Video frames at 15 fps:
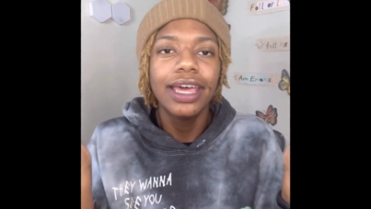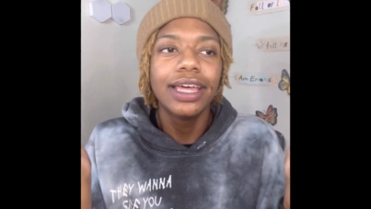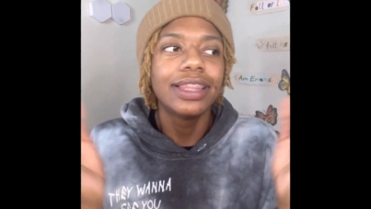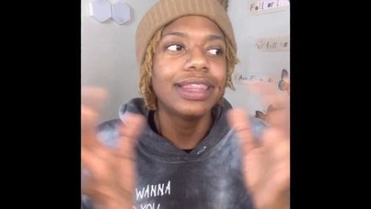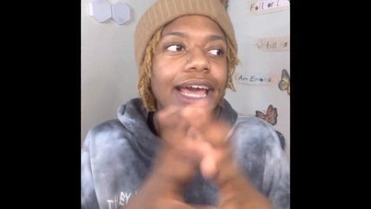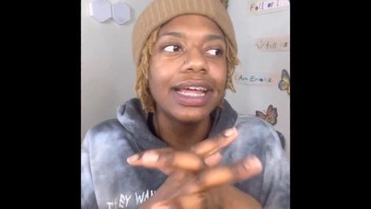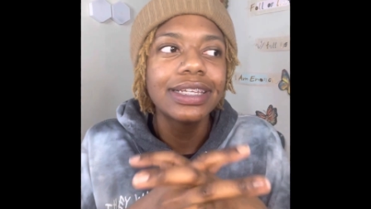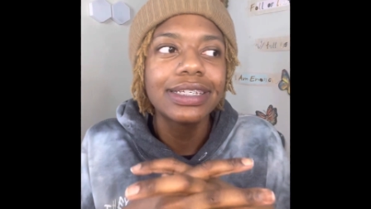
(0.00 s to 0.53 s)

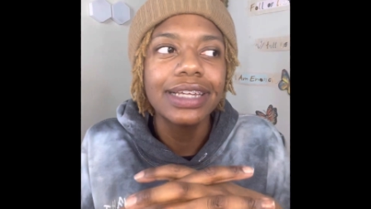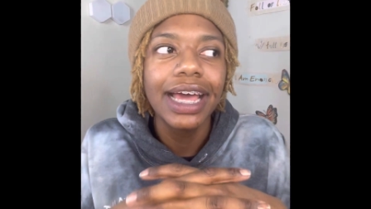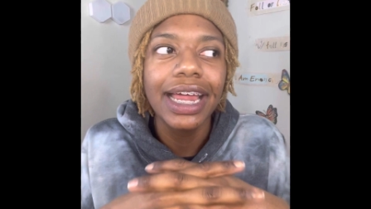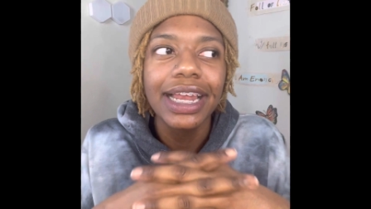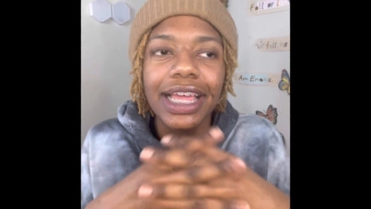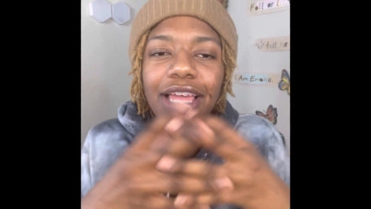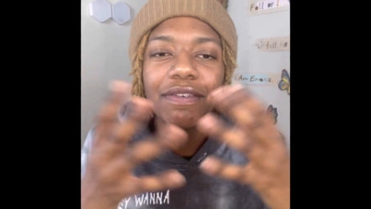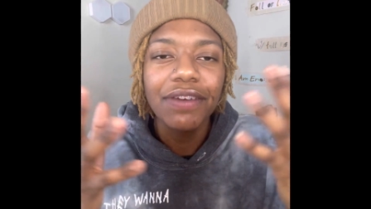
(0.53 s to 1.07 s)
that's
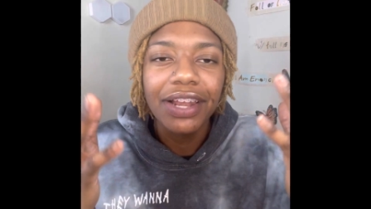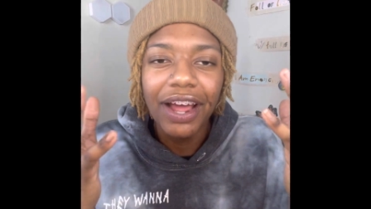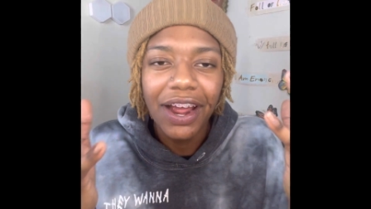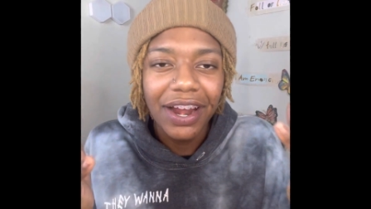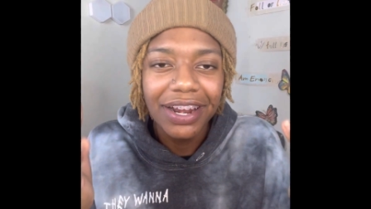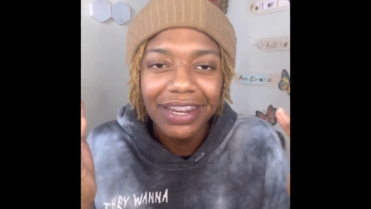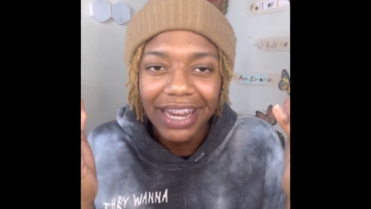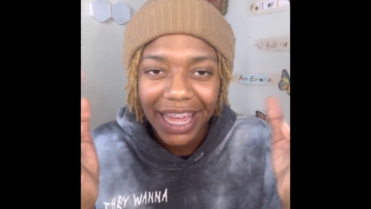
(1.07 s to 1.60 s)
not even
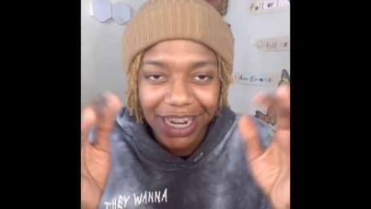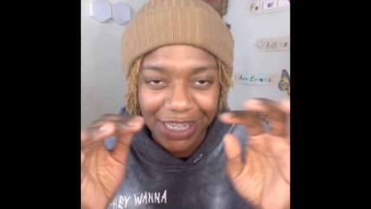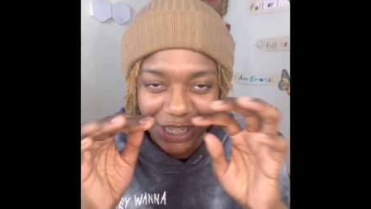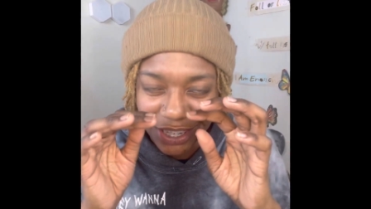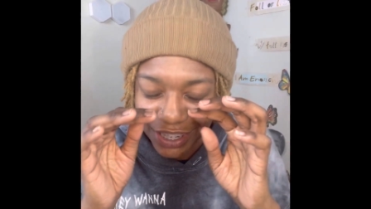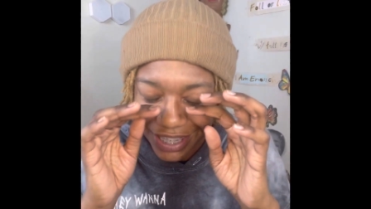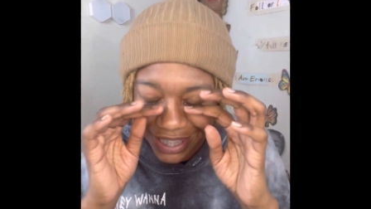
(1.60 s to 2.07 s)
our nature.